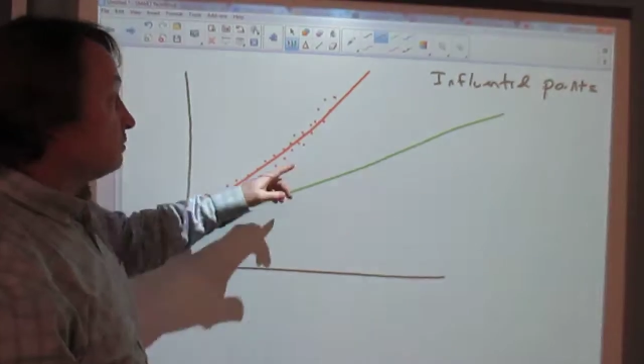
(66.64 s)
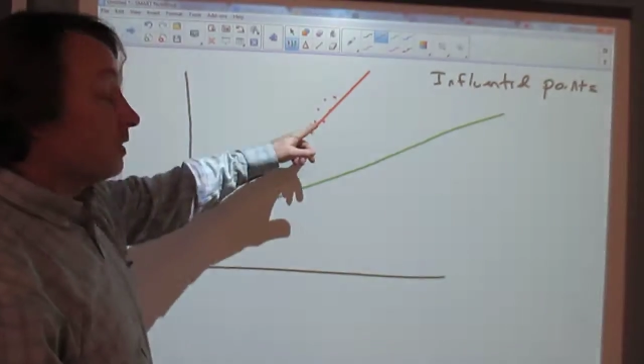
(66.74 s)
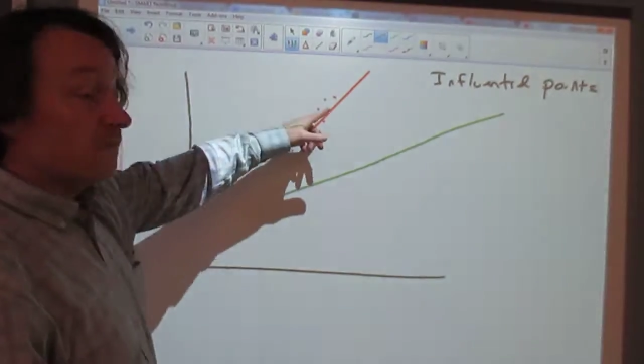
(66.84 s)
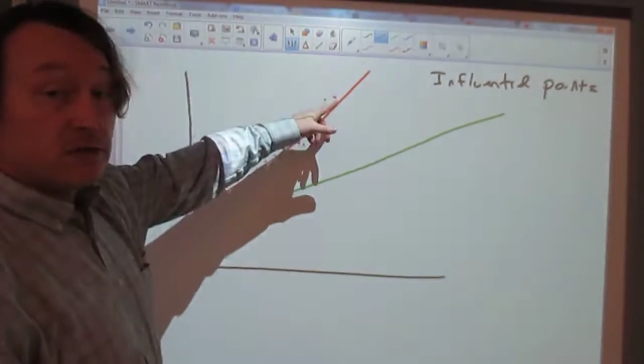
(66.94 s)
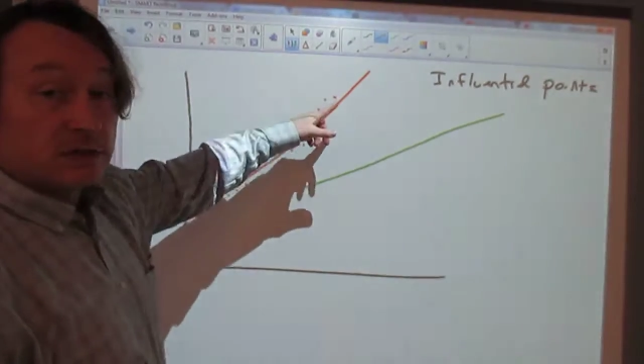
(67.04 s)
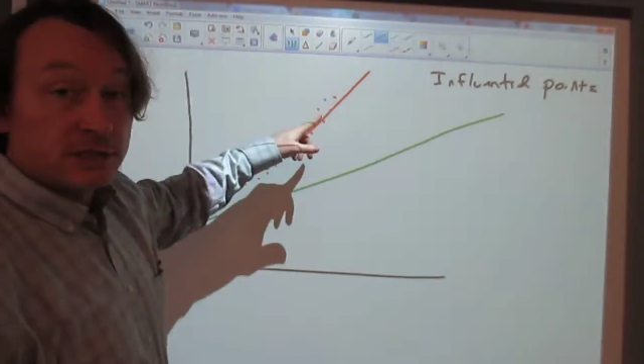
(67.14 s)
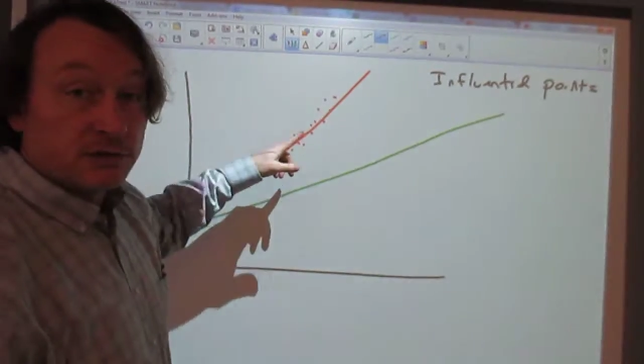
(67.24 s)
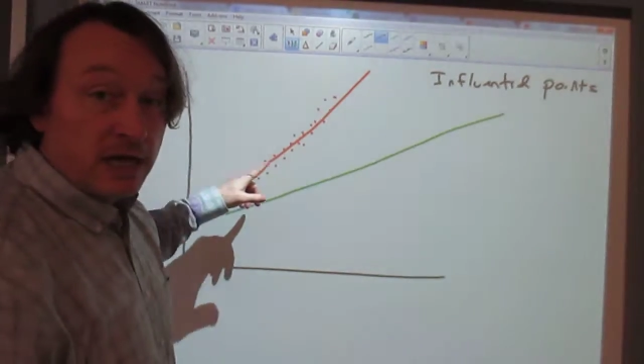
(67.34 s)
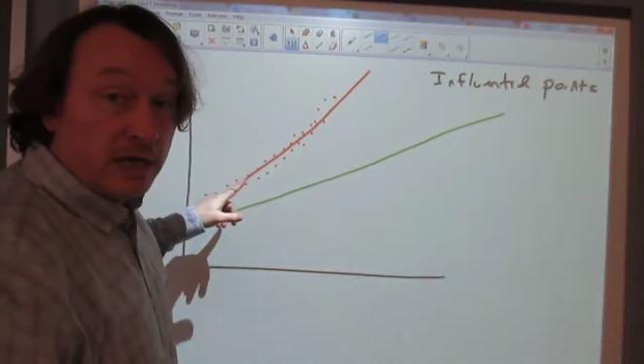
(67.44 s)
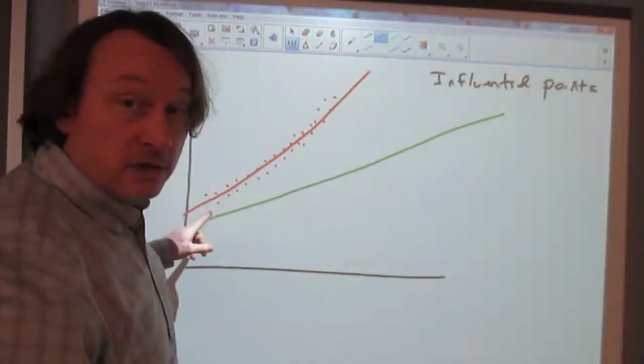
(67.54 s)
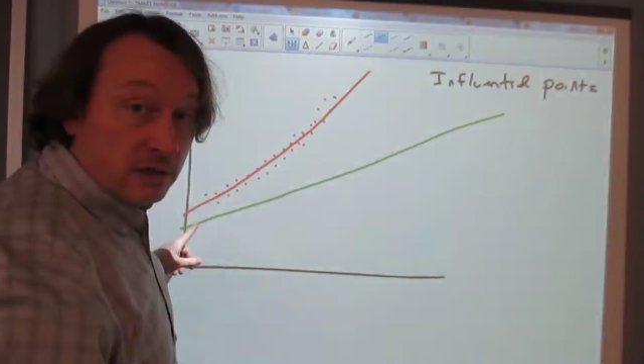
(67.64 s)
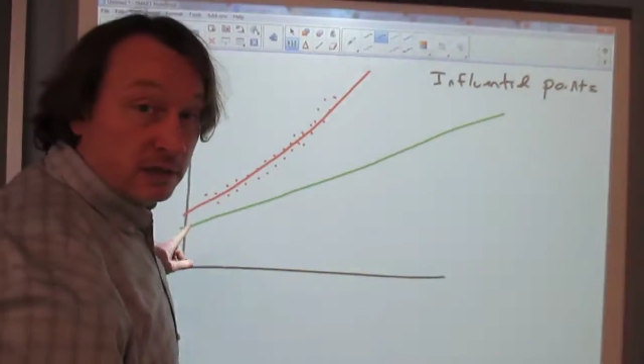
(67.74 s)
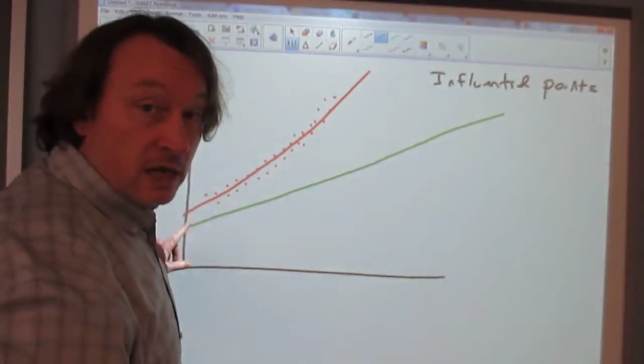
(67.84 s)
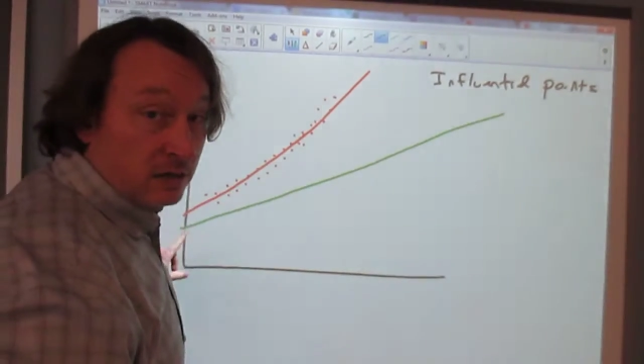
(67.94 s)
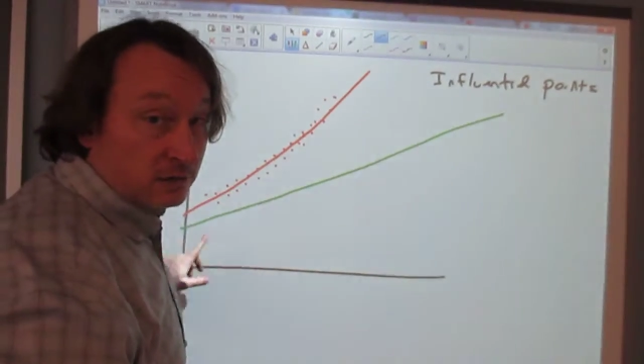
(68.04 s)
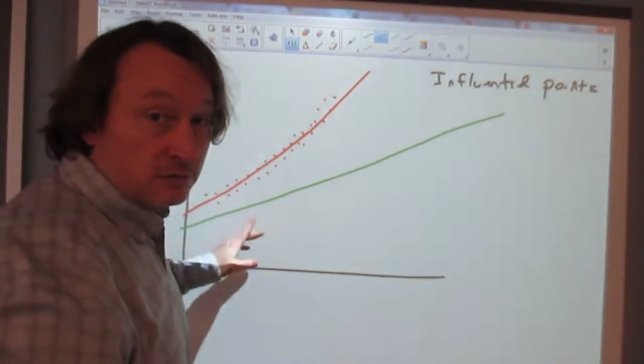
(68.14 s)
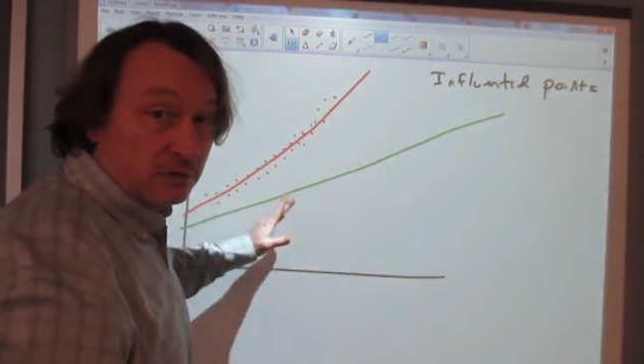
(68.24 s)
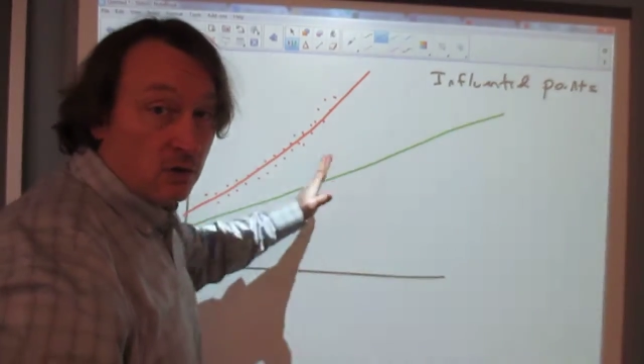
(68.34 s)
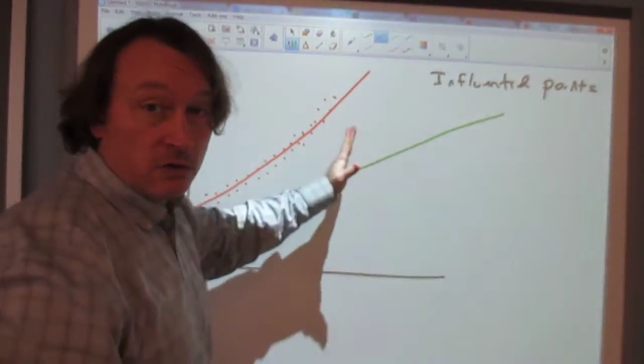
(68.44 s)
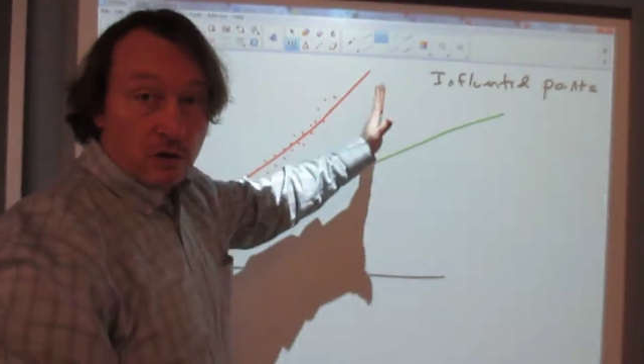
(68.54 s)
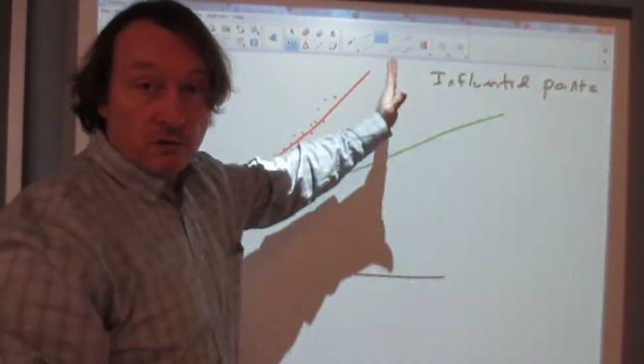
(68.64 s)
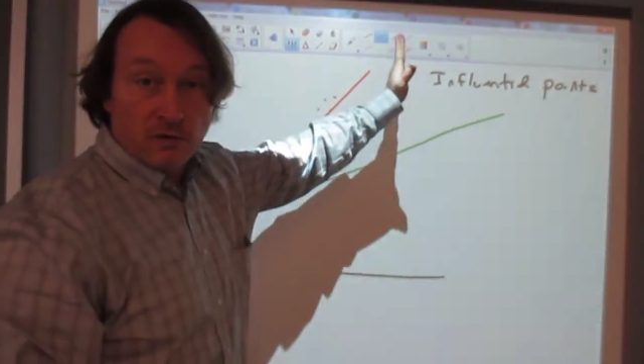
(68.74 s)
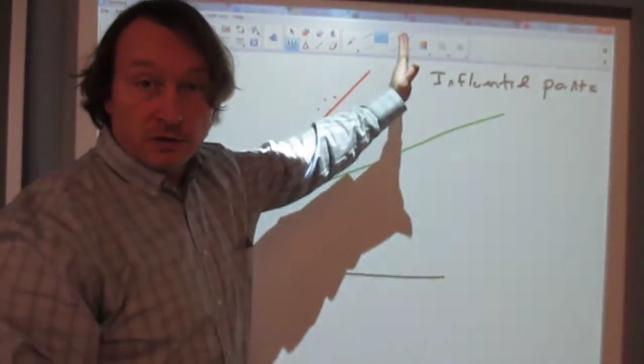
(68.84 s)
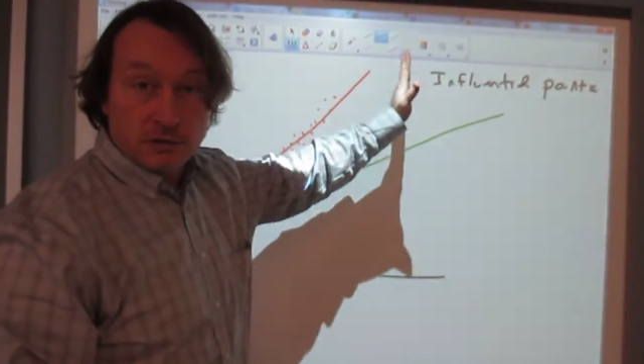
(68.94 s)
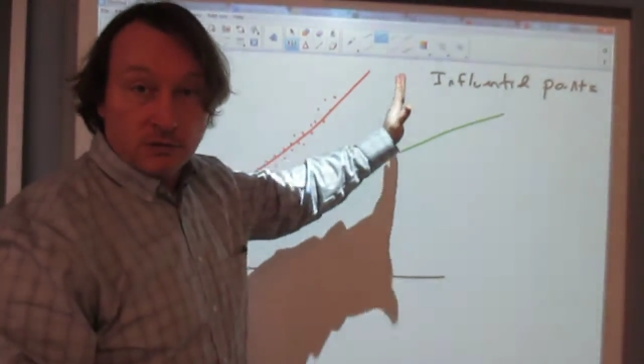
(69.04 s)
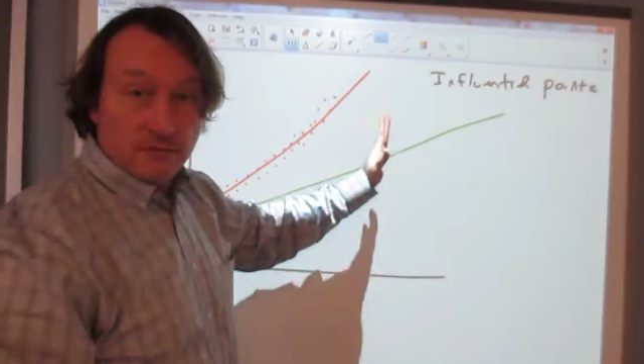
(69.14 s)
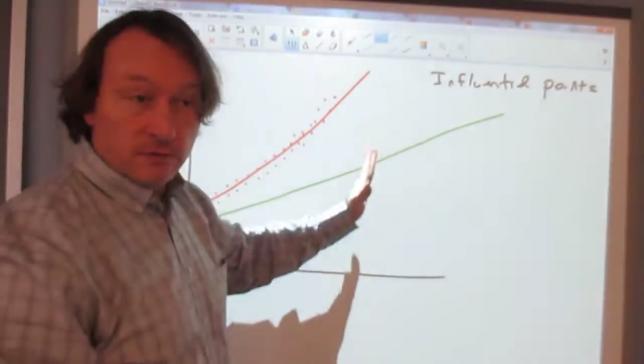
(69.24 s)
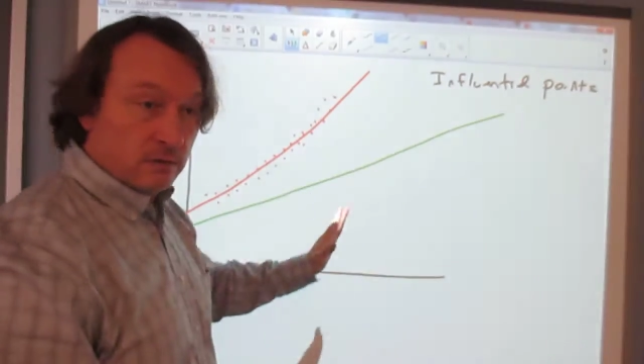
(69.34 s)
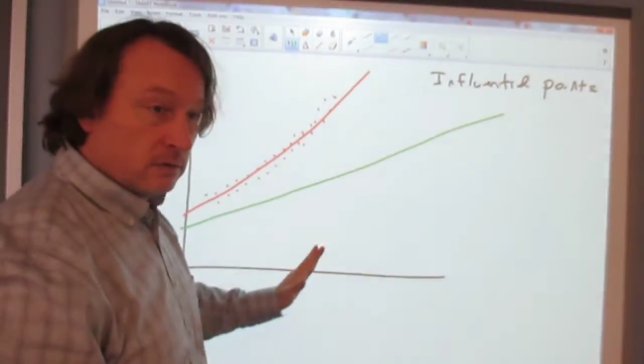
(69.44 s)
perfectly straight, you can tell. There's no curve whatsoever.